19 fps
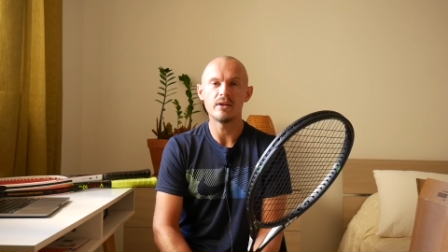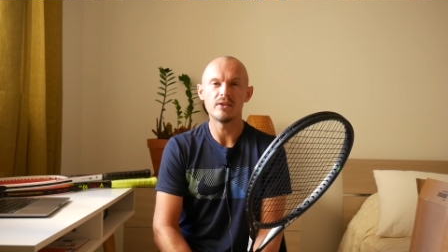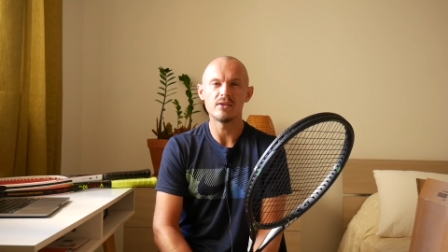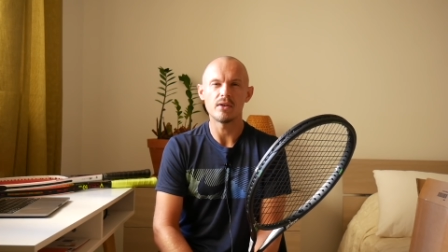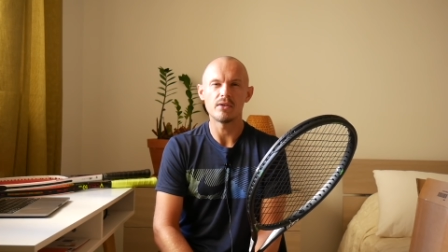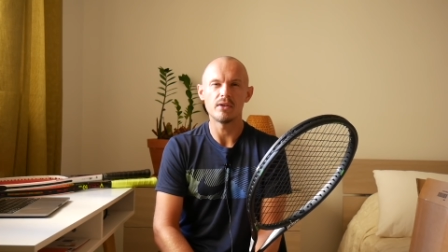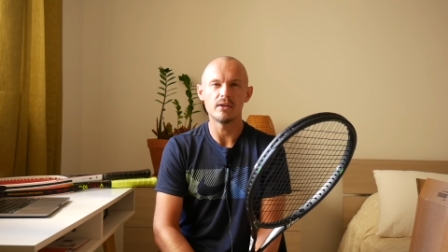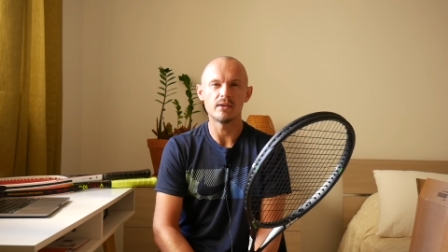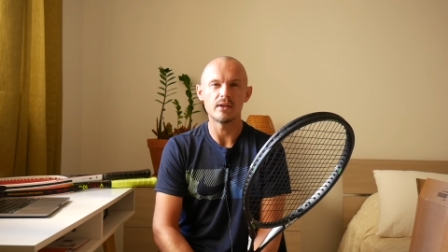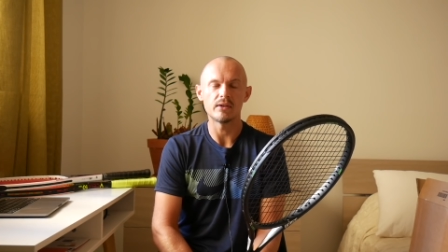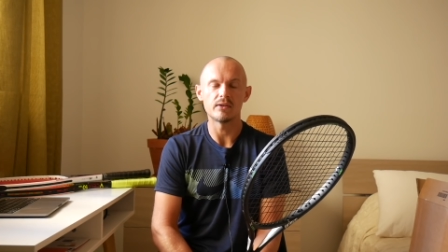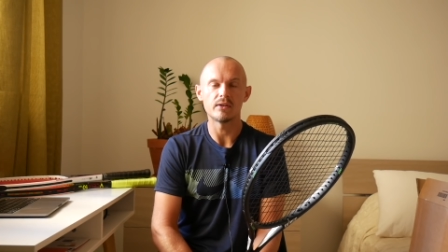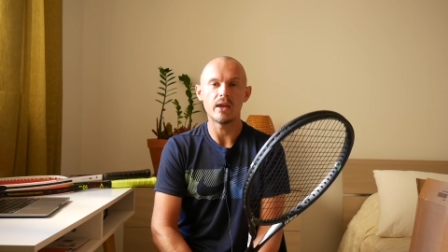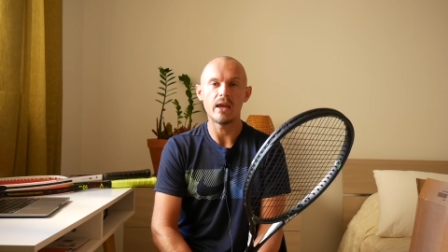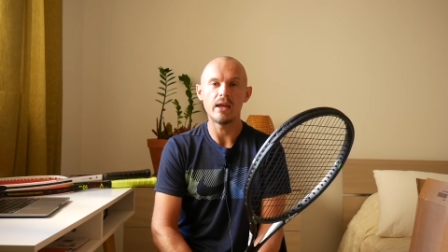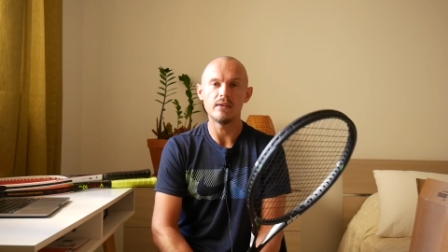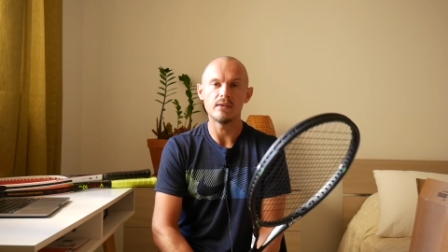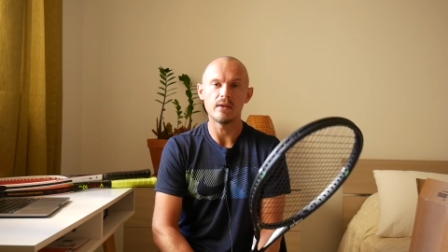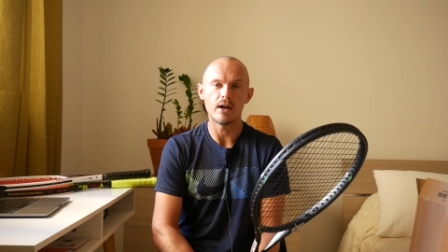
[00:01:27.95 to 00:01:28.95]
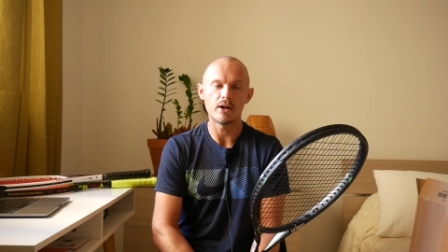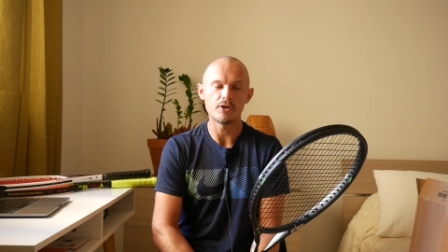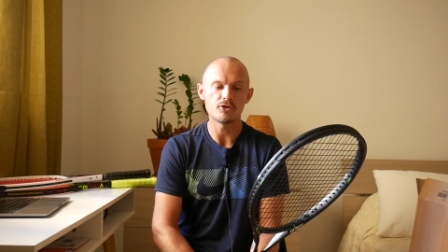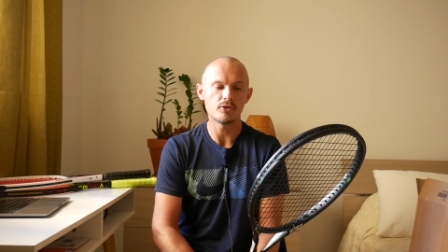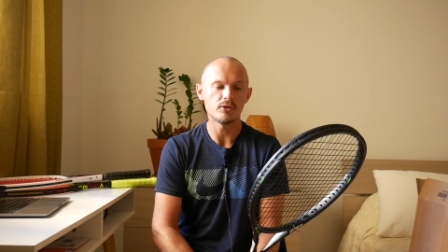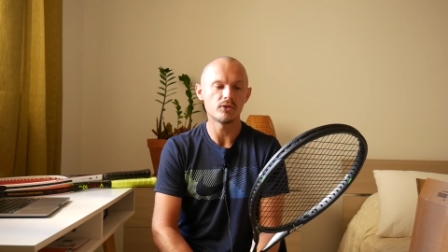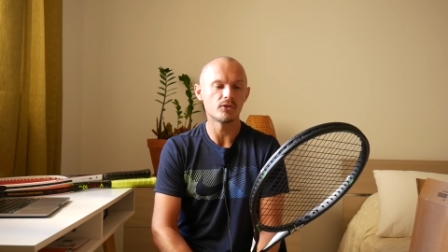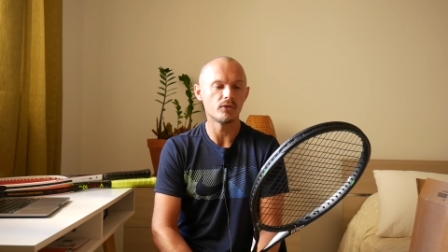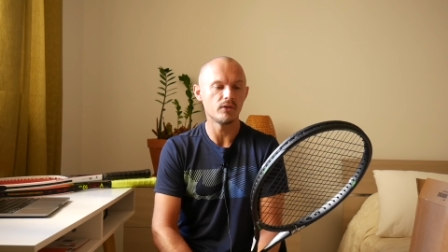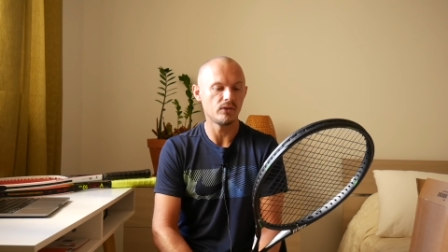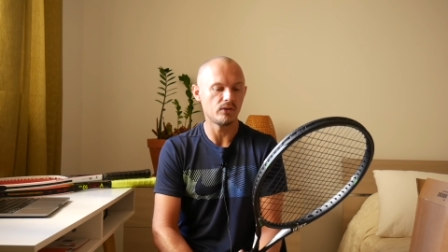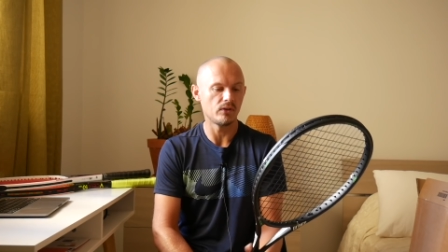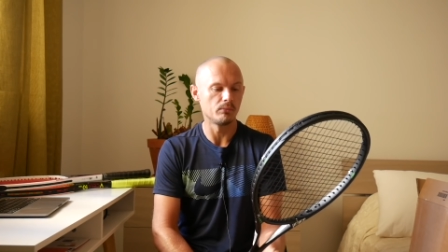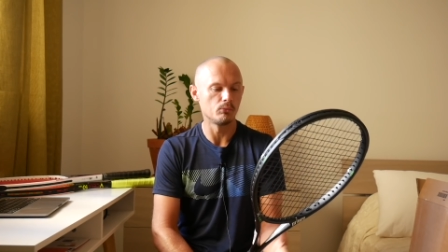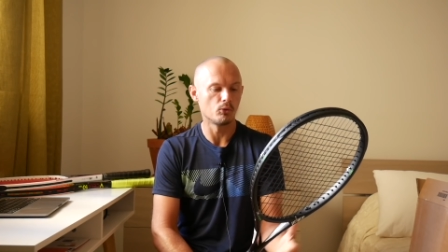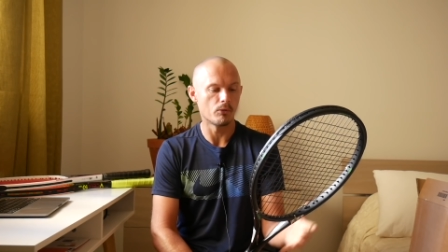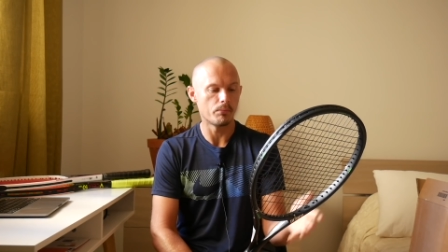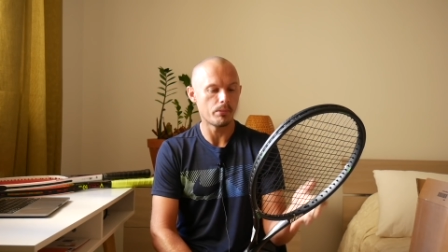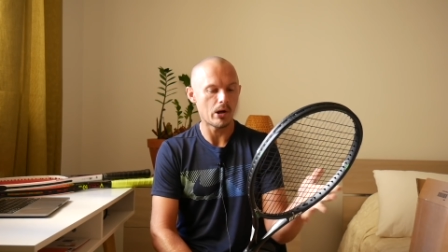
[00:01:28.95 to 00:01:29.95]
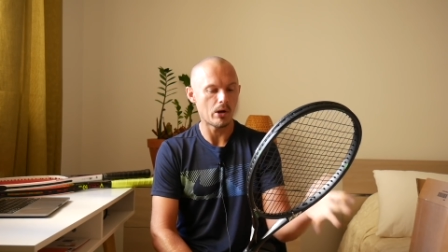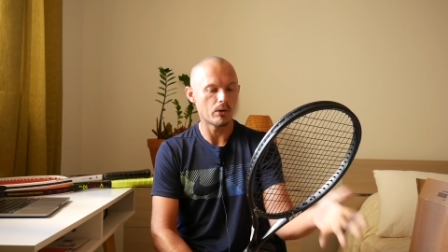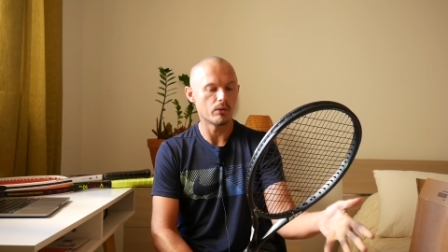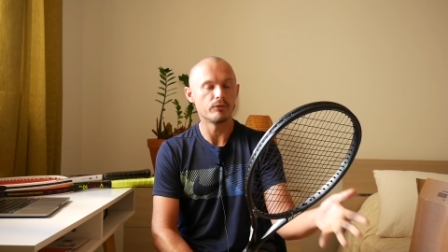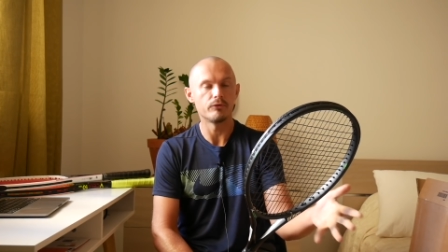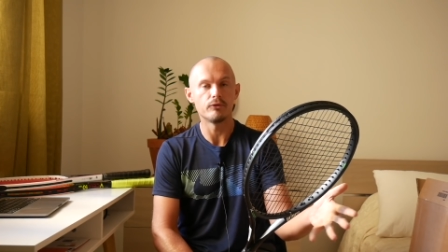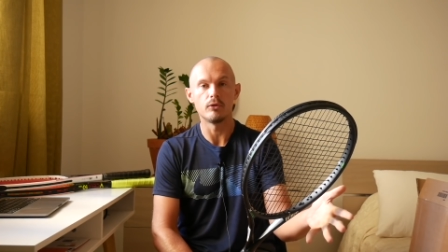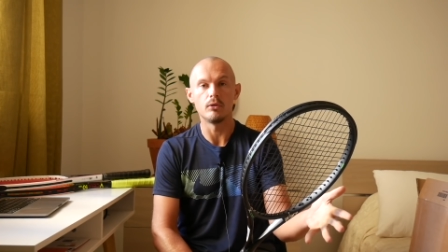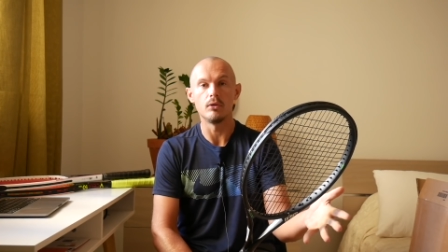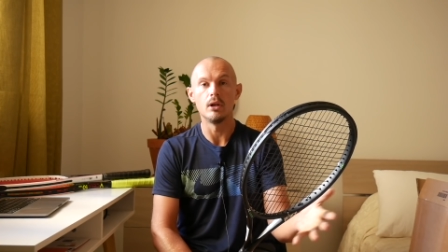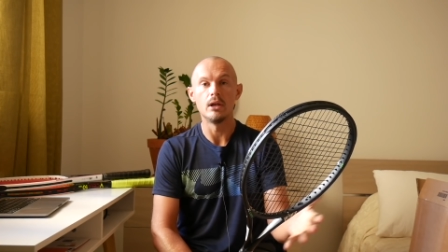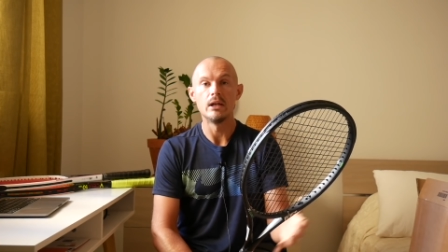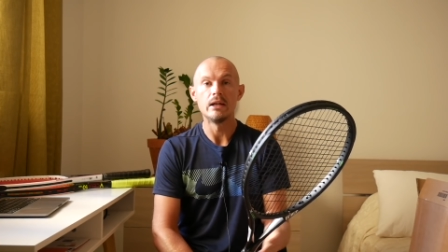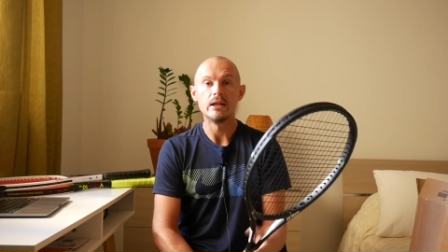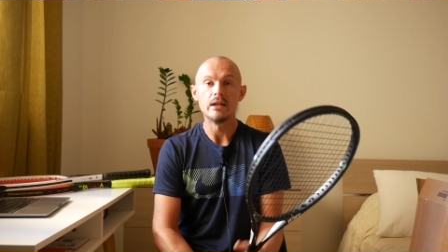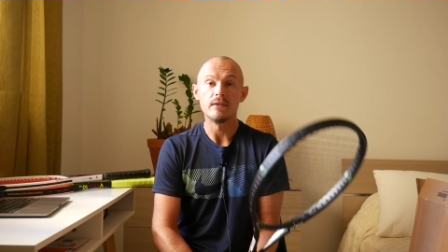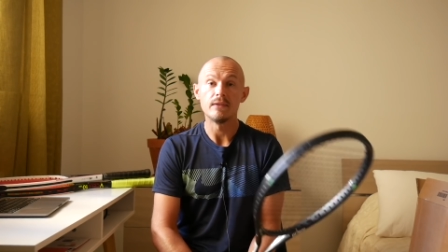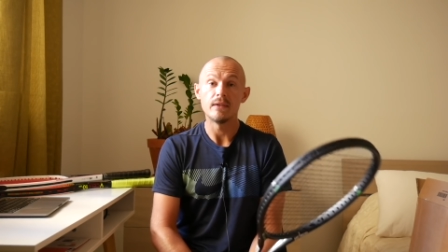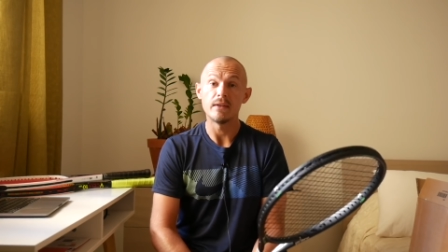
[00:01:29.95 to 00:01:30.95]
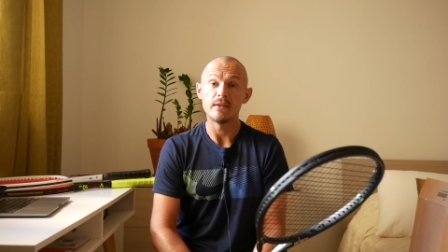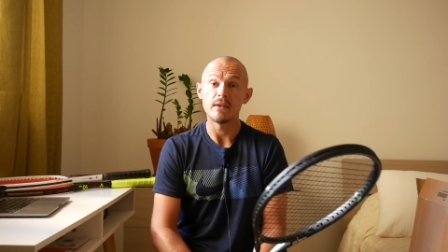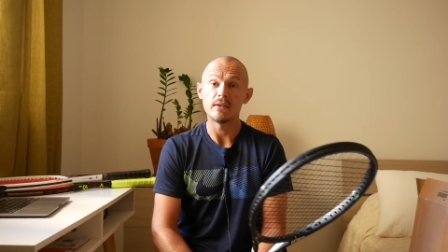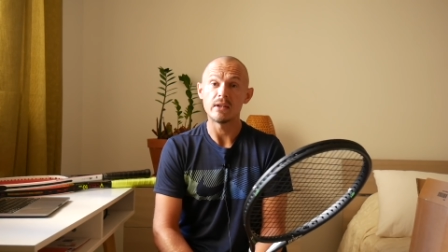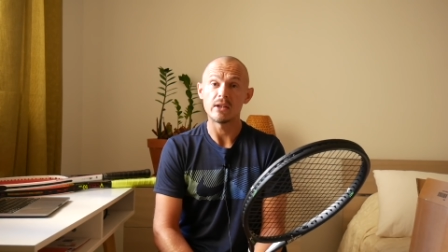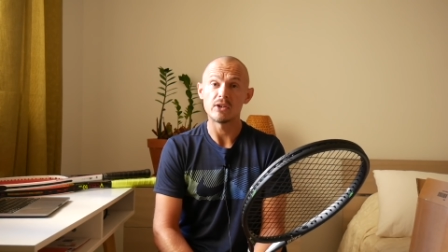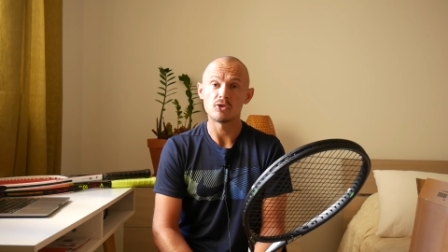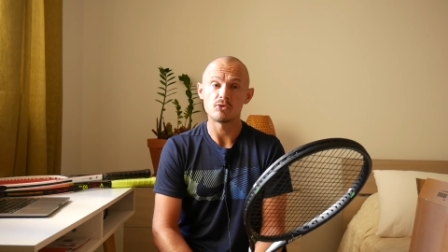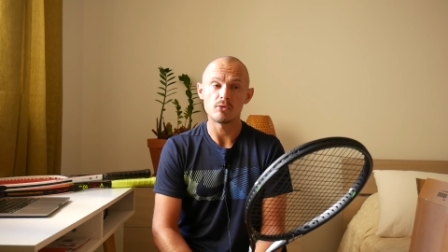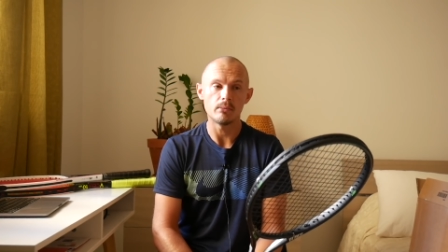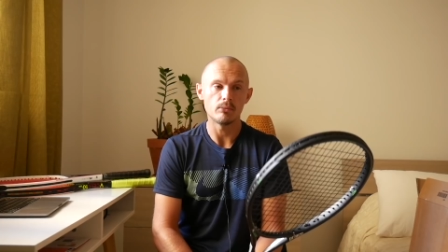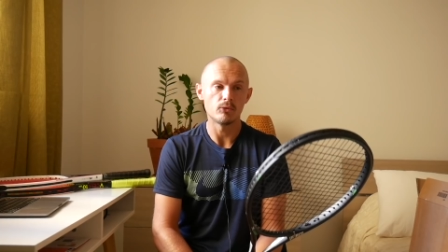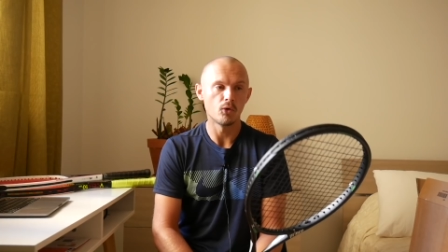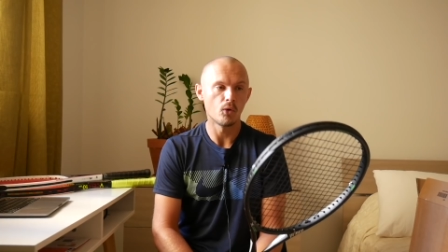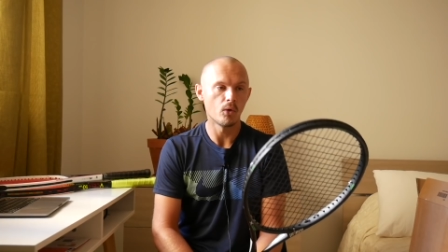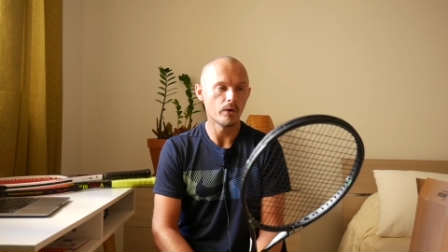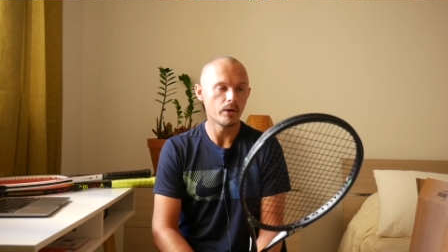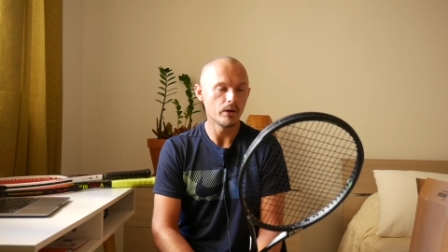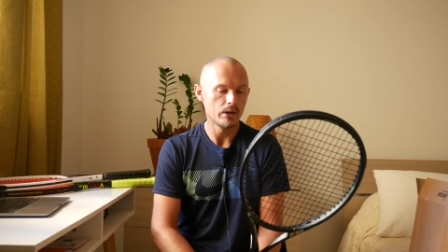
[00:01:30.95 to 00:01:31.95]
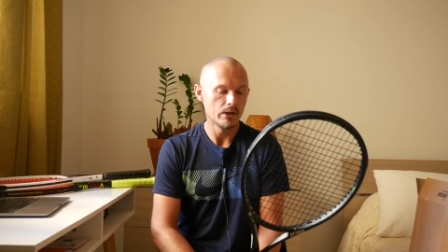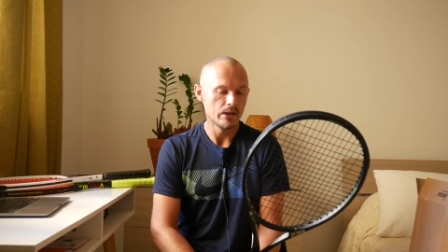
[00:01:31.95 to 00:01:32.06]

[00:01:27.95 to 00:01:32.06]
I think that's 800, so this is more powerful than the Techstream Tour.